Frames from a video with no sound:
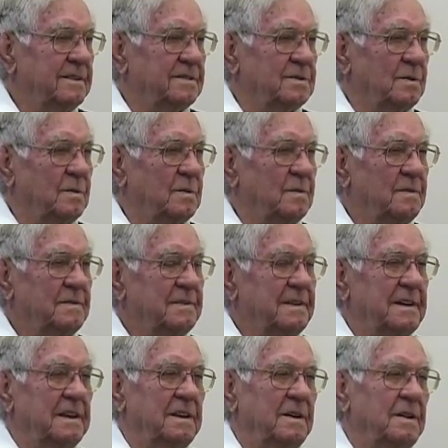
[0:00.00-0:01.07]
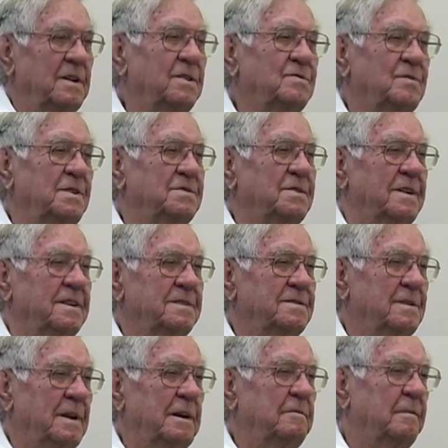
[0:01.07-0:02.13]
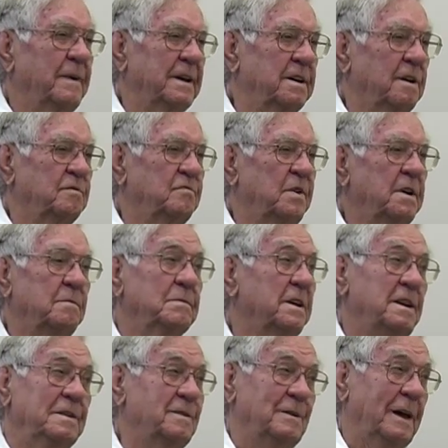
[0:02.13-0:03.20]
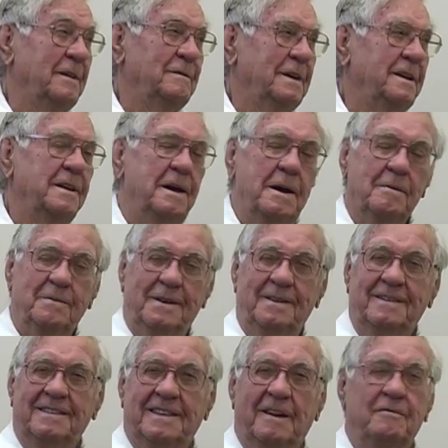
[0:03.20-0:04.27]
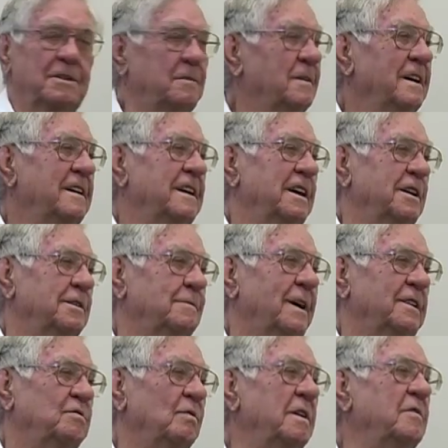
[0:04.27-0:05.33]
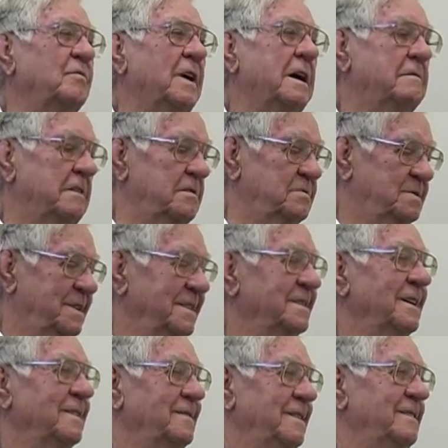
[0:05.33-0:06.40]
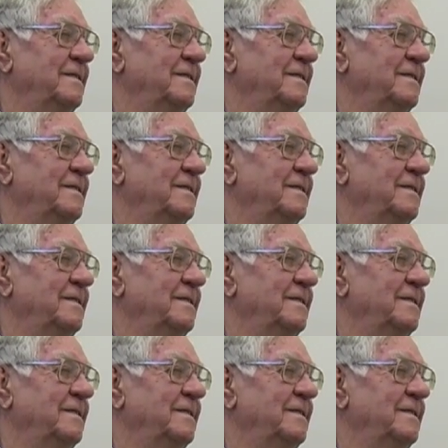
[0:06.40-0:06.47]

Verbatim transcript: So, and the history says that everybody got fed, but that didn't happen. It was about 25 of us didn't get